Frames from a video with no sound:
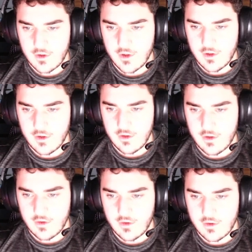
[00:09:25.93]
and
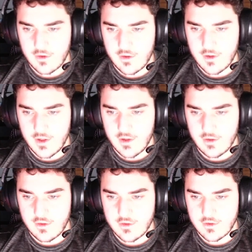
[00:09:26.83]
another
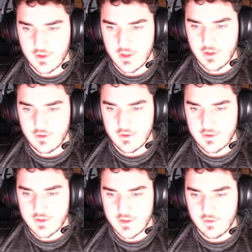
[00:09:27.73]
10 straight down to
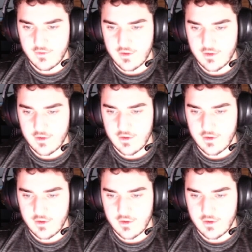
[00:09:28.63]
7.